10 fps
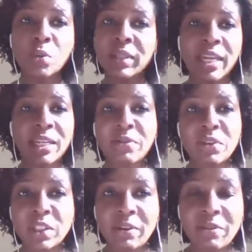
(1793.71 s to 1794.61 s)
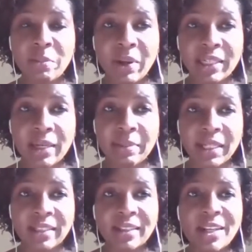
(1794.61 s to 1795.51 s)
to do with any future
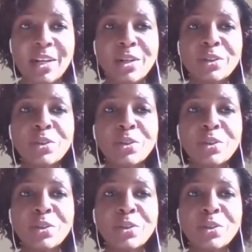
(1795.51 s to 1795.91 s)
pandemics.